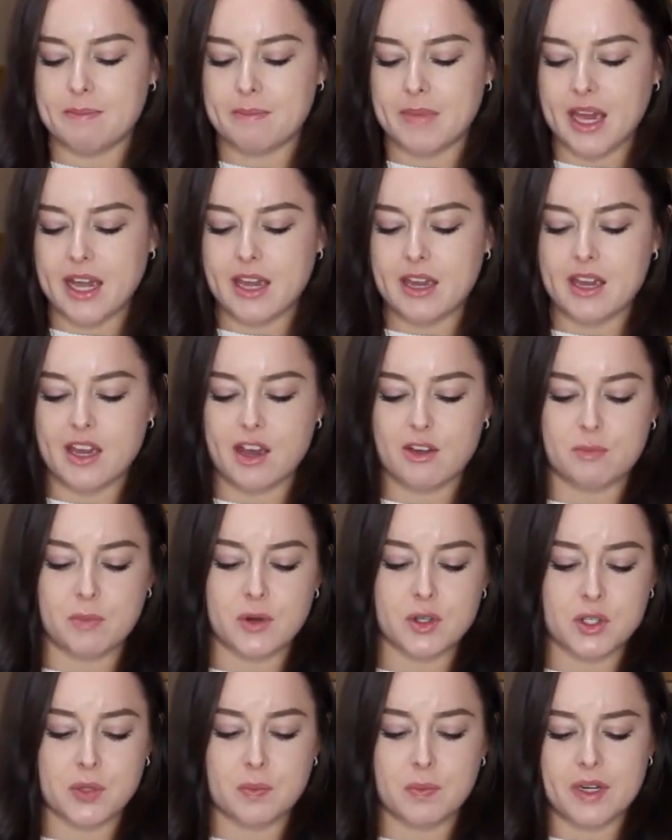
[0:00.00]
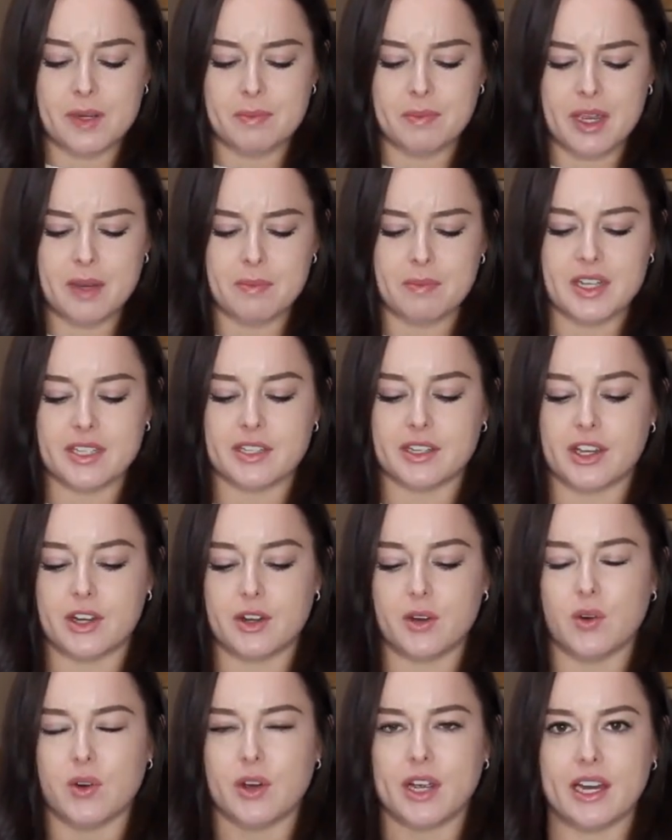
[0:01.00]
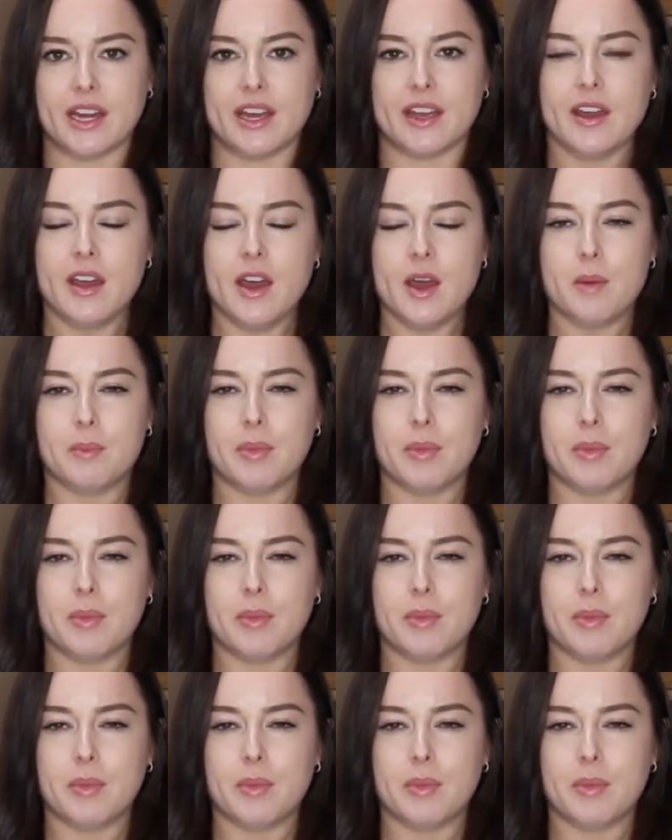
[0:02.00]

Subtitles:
may have possibly made my skin oily,